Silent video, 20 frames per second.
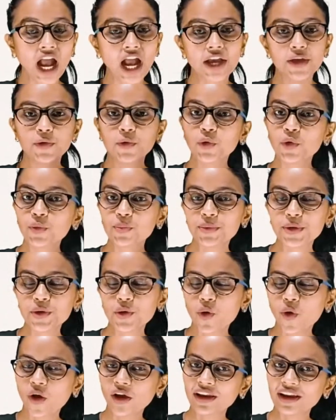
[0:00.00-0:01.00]
I hope
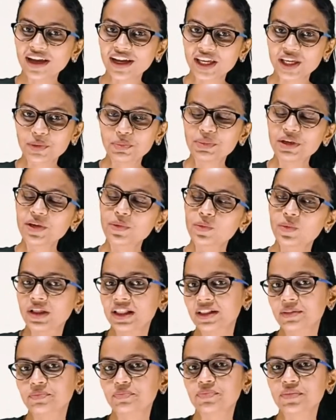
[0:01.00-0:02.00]
you all are keeping
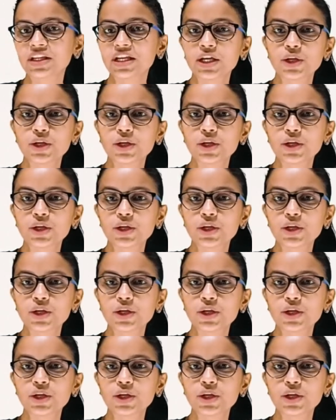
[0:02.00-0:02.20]
well.